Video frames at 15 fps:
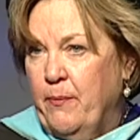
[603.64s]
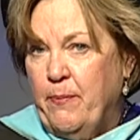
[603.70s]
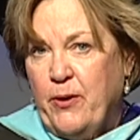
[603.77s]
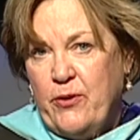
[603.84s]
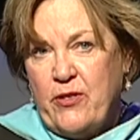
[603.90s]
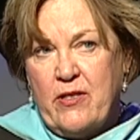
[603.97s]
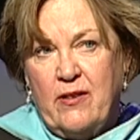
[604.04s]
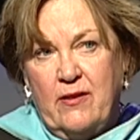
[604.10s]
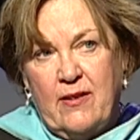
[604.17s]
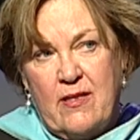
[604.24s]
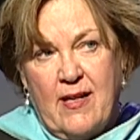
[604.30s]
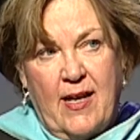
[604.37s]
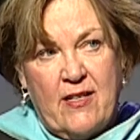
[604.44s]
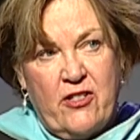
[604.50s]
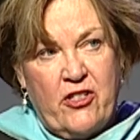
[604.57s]
personal
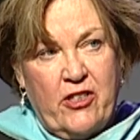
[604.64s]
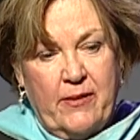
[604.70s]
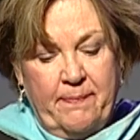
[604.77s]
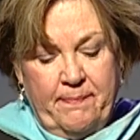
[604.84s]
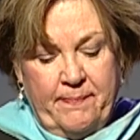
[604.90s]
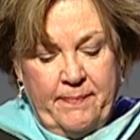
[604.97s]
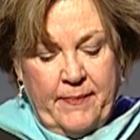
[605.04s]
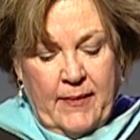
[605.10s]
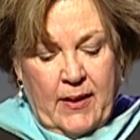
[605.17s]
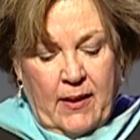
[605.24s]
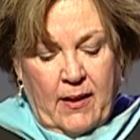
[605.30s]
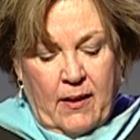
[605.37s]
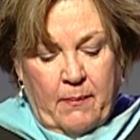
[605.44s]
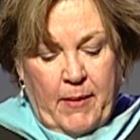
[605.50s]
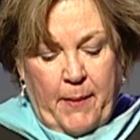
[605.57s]
disaster.
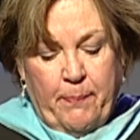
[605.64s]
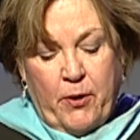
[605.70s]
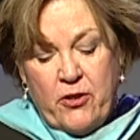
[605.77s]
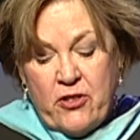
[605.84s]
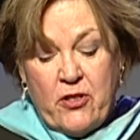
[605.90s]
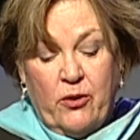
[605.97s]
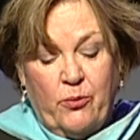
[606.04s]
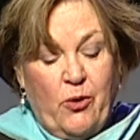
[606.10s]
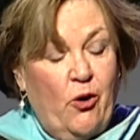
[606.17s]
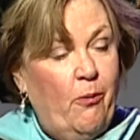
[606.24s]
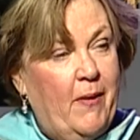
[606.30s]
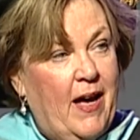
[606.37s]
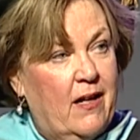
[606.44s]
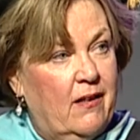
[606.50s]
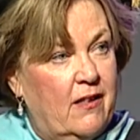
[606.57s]
My personal role
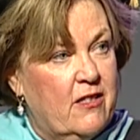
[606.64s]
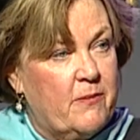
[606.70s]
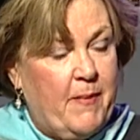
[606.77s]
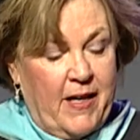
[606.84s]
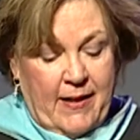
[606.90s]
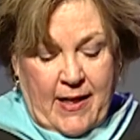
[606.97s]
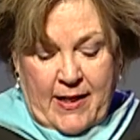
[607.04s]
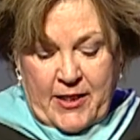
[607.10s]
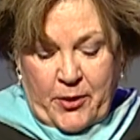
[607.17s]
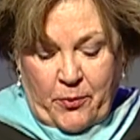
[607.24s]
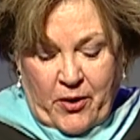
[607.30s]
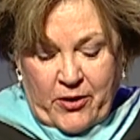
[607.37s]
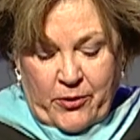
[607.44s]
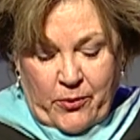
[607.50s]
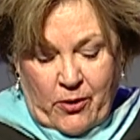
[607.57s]
model is my
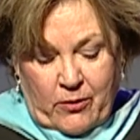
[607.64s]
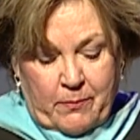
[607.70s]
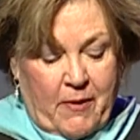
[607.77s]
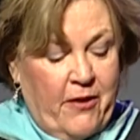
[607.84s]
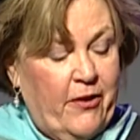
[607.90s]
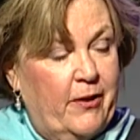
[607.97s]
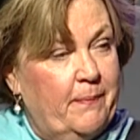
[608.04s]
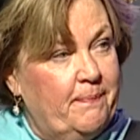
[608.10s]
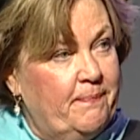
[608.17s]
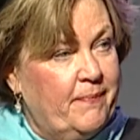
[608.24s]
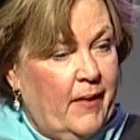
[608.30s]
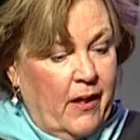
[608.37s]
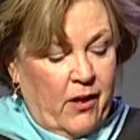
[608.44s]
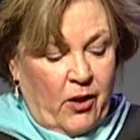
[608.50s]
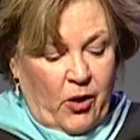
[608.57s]
91 year old mother
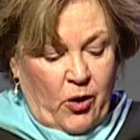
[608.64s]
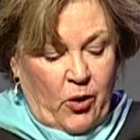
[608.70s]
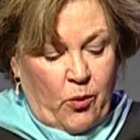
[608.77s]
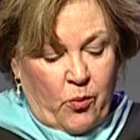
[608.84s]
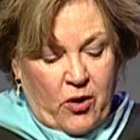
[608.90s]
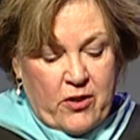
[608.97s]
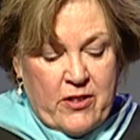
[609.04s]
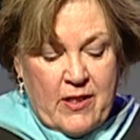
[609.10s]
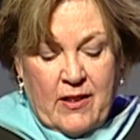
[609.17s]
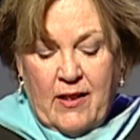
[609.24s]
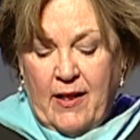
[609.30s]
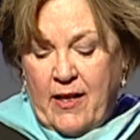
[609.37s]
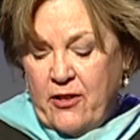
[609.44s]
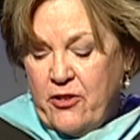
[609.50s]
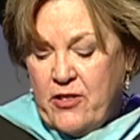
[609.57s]
who works in an
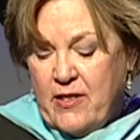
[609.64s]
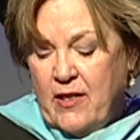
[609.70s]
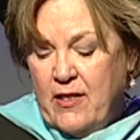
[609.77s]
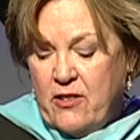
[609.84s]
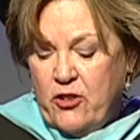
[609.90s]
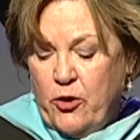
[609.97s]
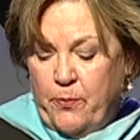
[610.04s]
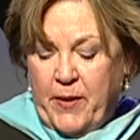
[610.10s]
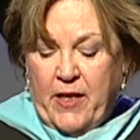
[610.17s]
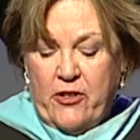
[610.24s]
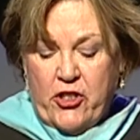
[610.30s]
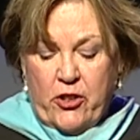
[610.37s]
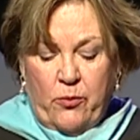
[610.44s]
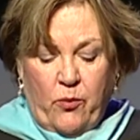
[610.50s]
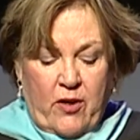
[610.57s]
inner city soup
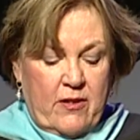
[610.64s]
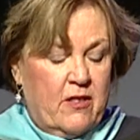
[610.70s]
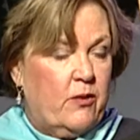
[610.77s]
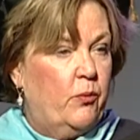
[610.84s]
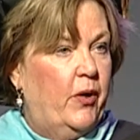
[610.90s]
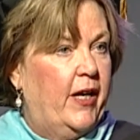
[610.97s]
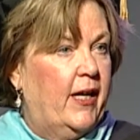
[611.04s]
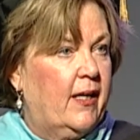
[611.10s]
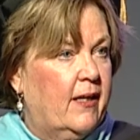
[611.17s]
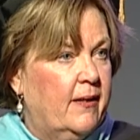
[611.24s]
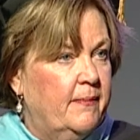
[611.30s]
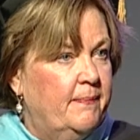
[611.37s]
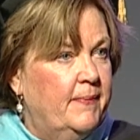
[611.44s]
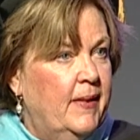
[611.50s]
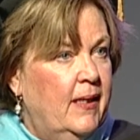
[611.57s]
kitchen once a week.
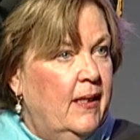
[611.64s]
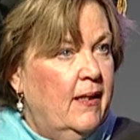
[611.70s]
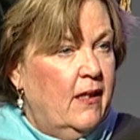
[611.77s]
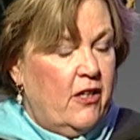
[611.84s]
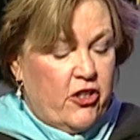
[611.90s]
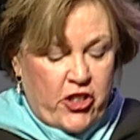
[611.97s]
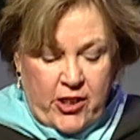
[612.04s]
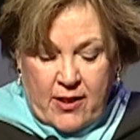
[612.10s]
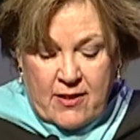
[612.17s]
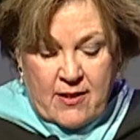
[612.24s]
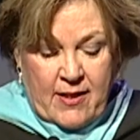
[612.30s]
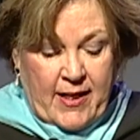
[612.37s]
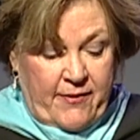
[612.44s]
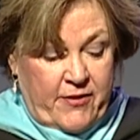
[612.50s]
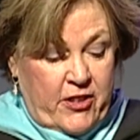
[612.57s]
She
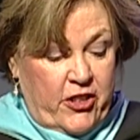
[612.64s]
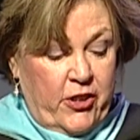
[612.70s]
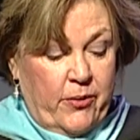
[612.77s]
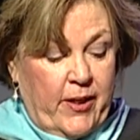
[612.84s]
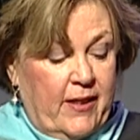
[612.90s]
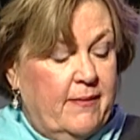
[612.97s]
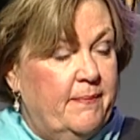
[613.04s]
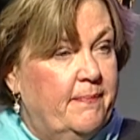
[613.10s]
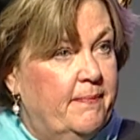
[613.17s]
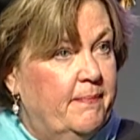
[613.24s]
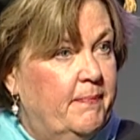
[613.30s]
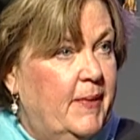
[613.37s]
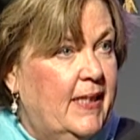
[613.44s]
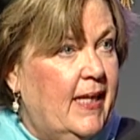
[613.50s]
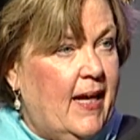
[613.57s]
doesn't have to do it,
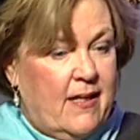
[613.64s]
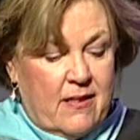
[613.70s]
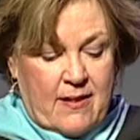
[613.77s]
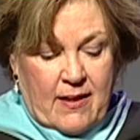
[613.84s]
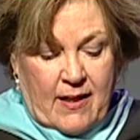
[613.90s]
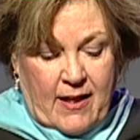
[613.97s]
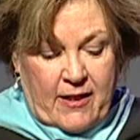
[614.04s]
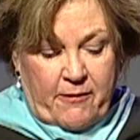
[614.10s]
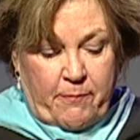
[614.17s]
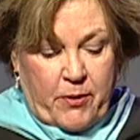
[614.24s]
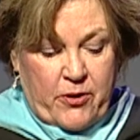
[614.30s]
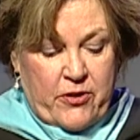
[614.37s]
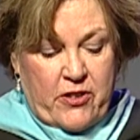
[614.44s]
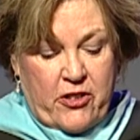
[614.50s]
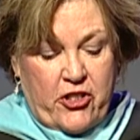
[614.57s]
but that is the kind of
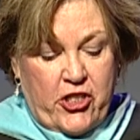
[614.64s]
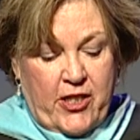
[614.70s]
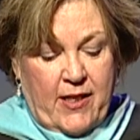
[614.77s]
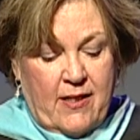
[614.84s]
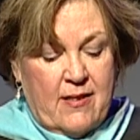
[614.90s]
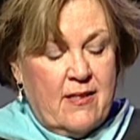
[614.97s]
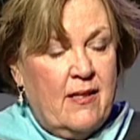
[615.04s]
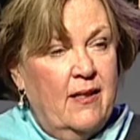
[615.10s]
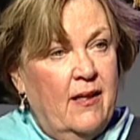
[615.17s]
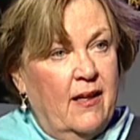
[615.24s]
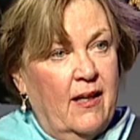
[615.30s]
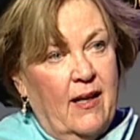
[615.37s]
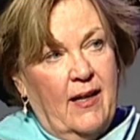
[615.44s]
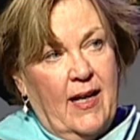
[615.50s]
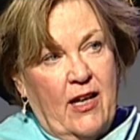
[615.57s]
person she is
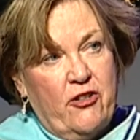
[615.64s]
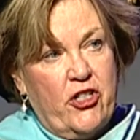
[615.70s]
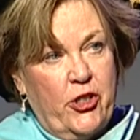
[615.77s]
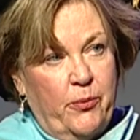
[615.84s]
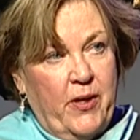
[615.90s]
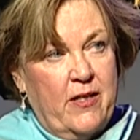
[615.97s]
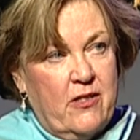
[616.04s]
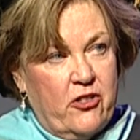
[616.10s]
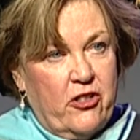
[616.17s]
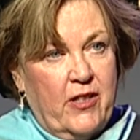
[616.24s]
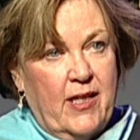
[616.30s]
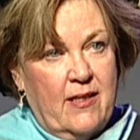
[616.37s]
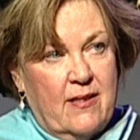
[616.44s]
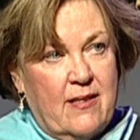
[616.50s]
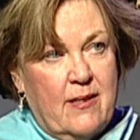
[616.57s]
and how she raised her
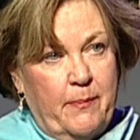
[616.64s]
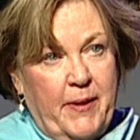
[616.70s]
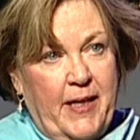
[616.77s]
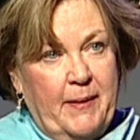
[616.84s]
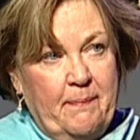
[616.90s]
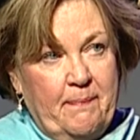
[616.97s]
kids to be.